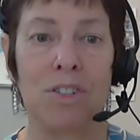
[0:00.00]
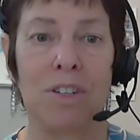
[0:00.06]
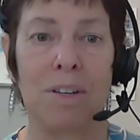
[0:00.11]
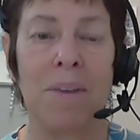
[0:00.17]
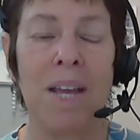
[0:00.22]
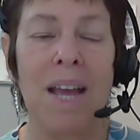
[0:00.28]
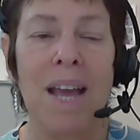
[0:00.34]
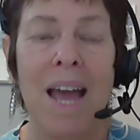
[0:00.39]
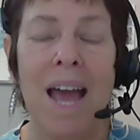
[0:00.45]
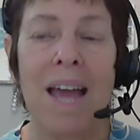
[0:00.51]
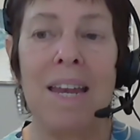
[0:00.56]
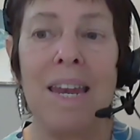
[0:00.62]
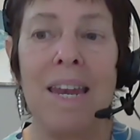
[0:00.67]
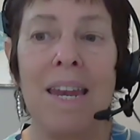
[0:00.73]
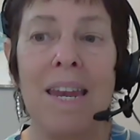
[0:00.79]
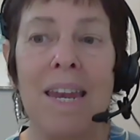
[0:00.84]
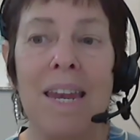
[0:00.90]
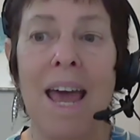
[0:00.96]
And now
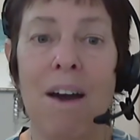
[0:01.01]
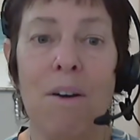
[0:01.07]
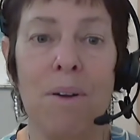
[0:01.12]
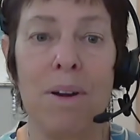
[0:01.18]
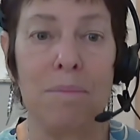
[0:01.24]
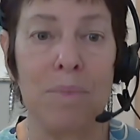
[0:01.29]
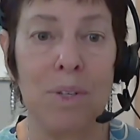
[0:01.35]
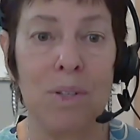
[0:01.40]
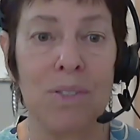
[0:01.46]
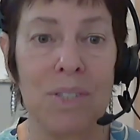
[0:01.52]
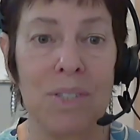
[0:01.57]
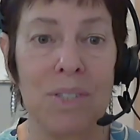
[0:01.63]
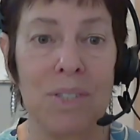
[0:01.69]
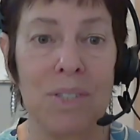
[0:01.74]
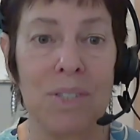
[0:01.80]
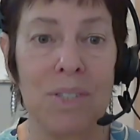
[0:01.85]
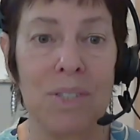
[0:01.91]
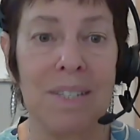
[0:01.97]
our immune system
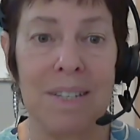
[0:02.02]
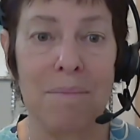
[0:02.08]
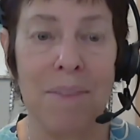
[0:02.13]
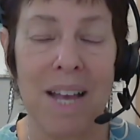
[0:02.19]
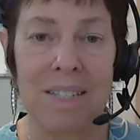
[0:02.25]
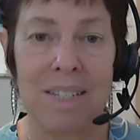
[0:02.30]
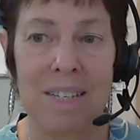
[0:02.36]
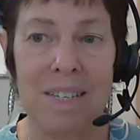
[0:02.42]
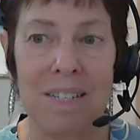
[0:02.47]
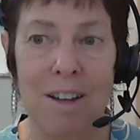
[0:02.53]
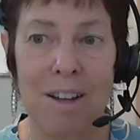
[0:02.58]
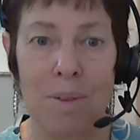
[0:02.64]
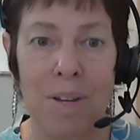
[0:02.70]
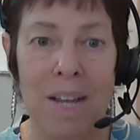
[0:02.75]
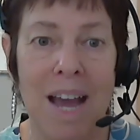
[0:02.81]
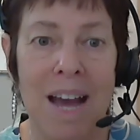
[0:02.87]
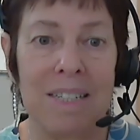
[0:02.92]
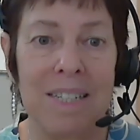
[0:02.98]
has to start
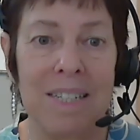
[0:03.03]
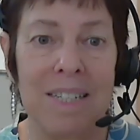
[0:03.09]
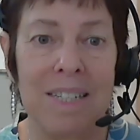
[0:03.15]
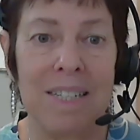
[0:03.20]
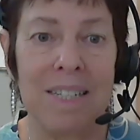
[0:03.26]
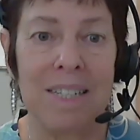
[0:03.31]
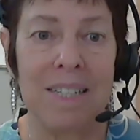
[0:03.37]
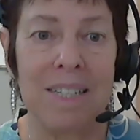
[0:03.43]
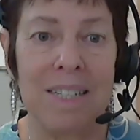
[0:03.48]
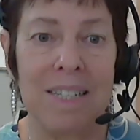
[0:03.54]
reacting to that.